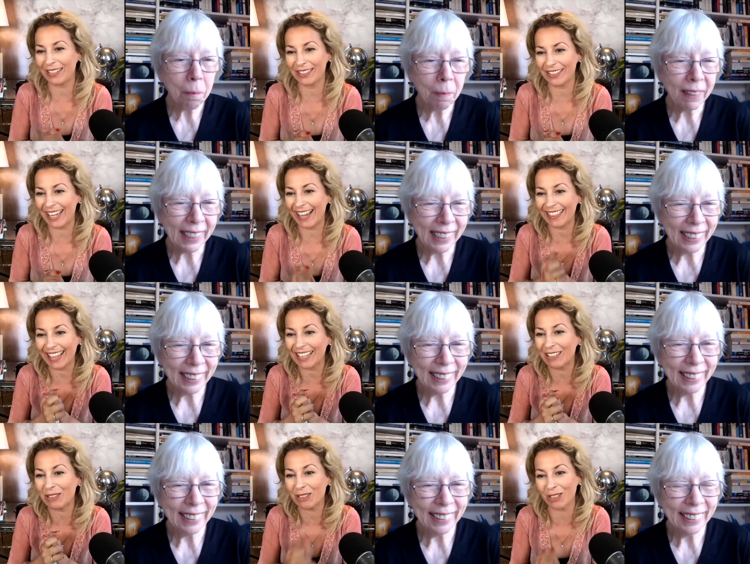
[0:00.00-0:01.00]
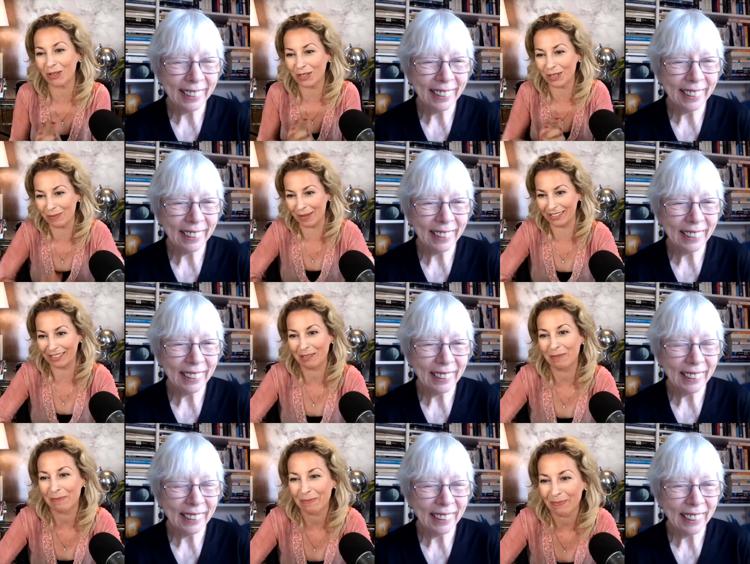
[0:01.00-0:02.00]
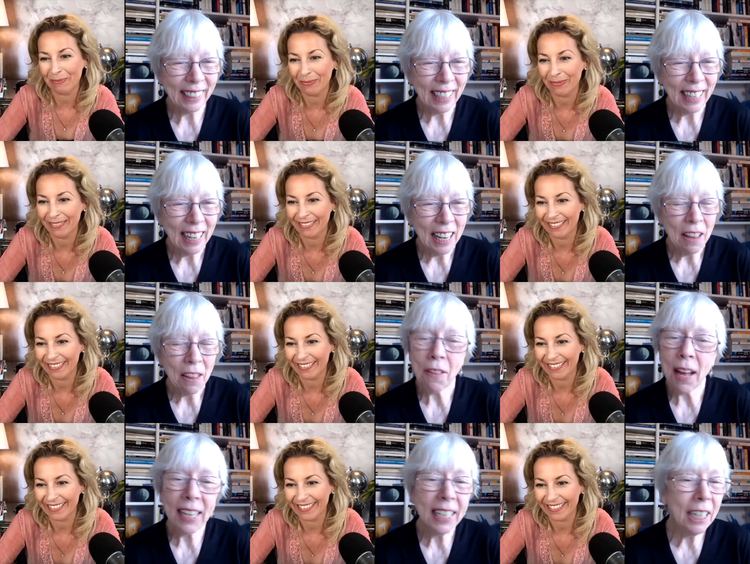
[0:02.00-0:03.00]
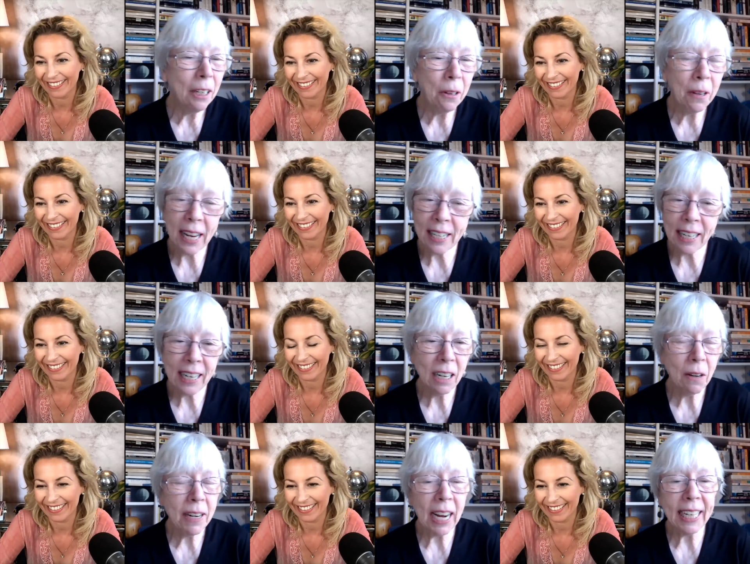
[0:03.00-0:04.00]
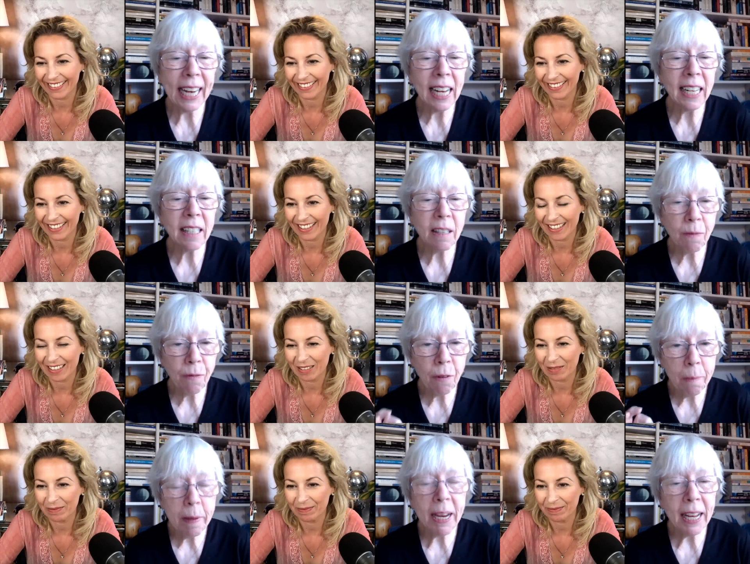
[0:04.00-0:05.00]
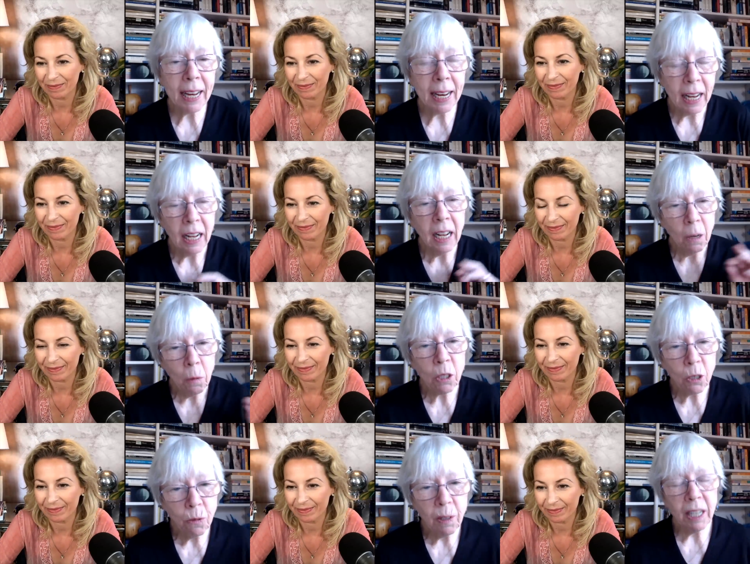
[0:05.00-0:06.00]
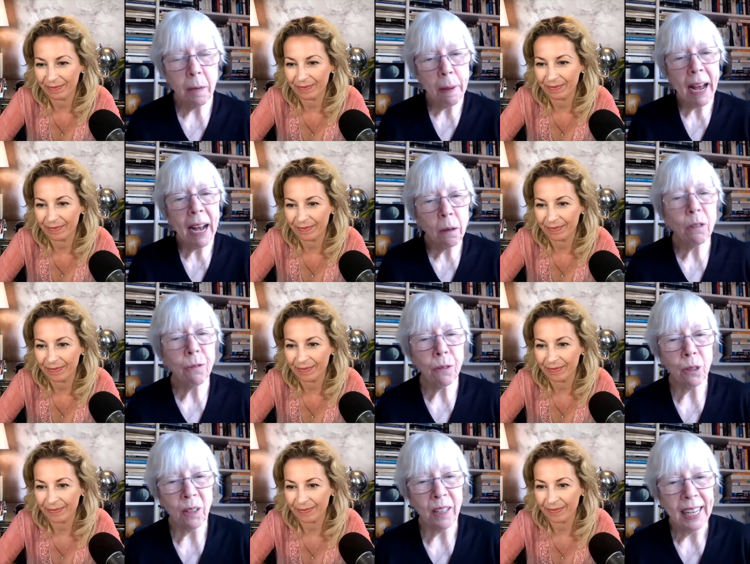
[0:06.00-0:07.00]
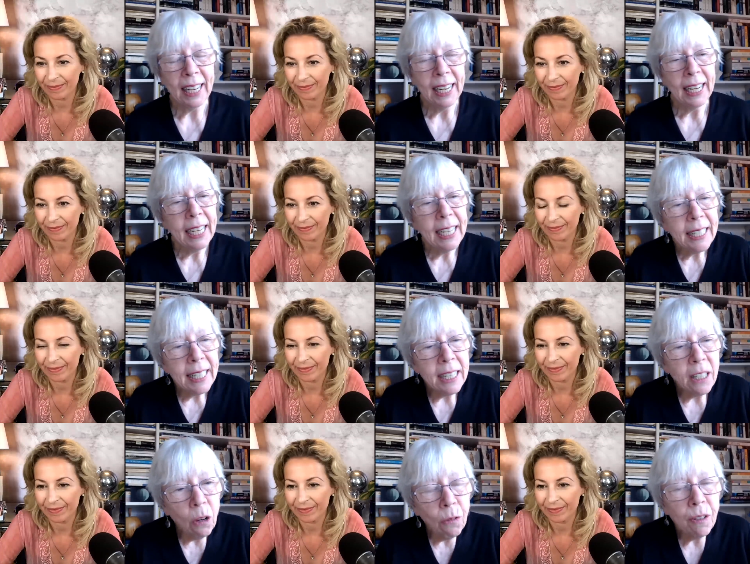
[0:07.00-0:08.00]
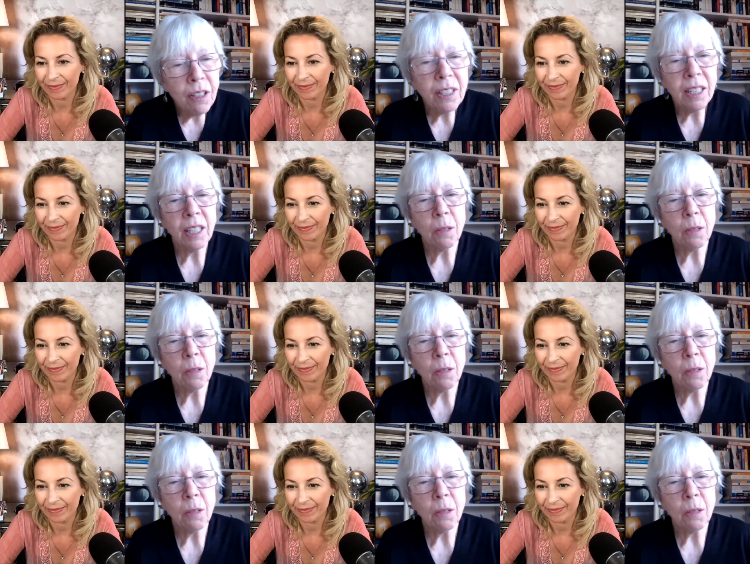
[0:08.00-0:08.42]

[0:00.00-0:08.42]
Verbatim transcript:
Speaker 1: today. Thank you so, so much.
Speaker 2: Thank you, Jannecke. And I guess for me, what's really powerful is this offers us